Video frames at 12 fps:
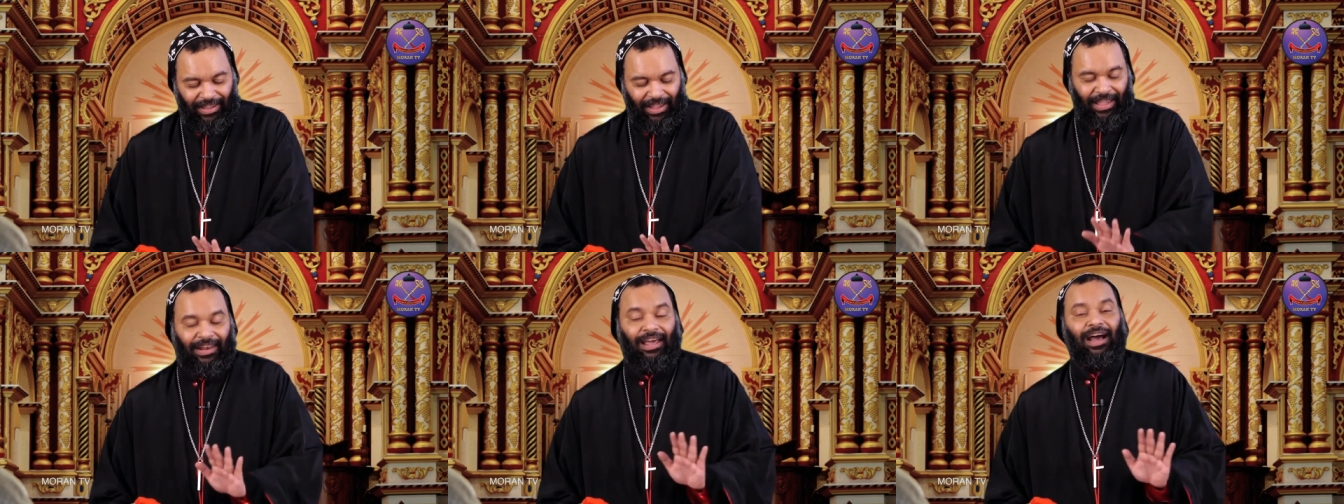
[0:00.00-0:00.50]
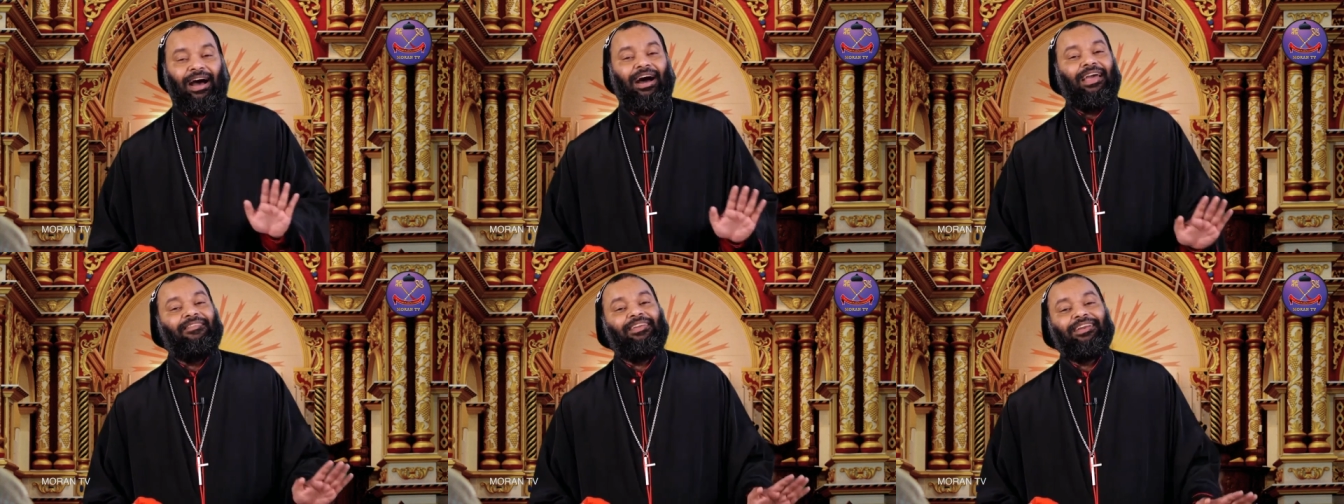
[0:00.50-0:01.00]
and
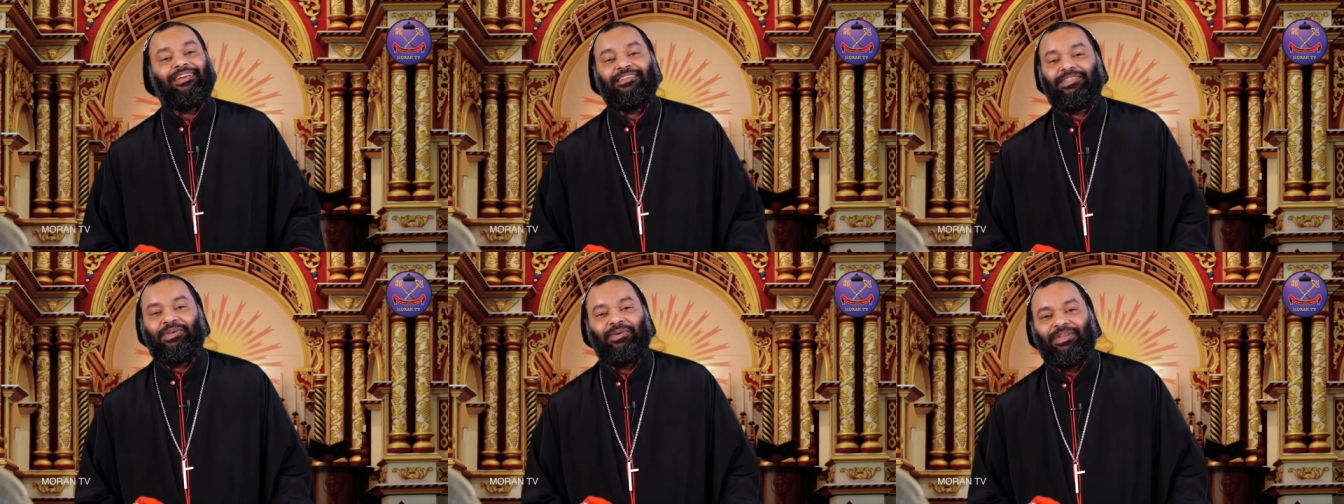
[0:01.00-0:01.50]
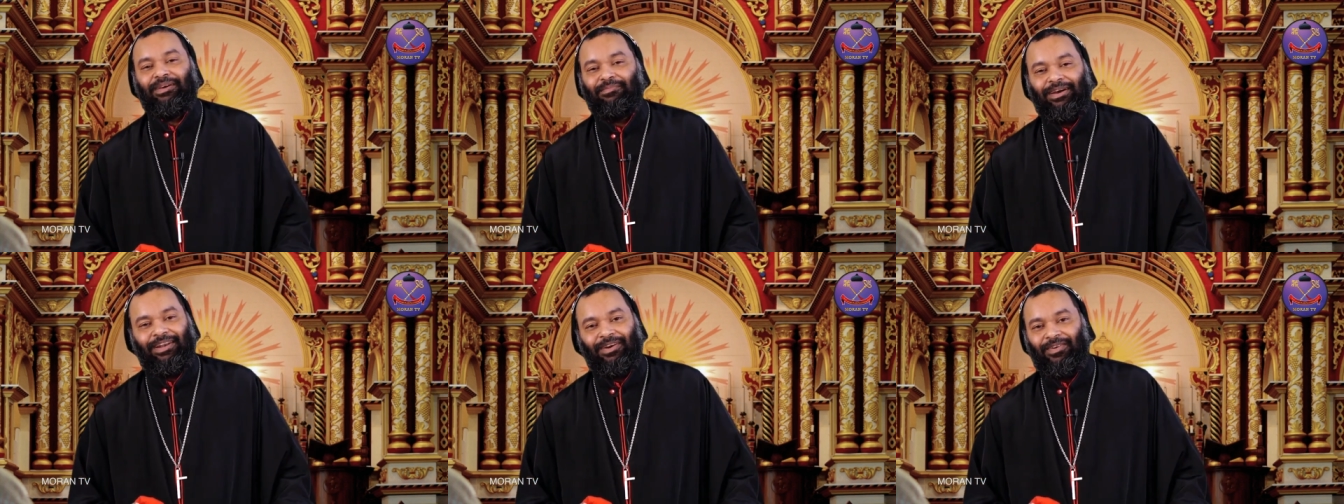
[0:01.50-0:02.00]
I will rescue
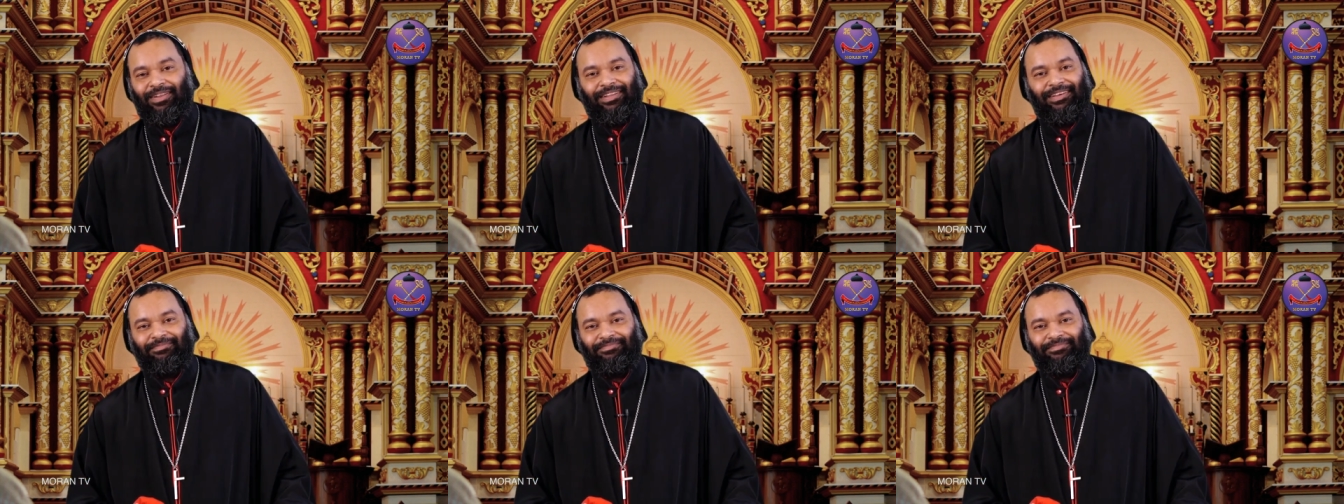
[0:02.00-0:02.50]
them and honor them.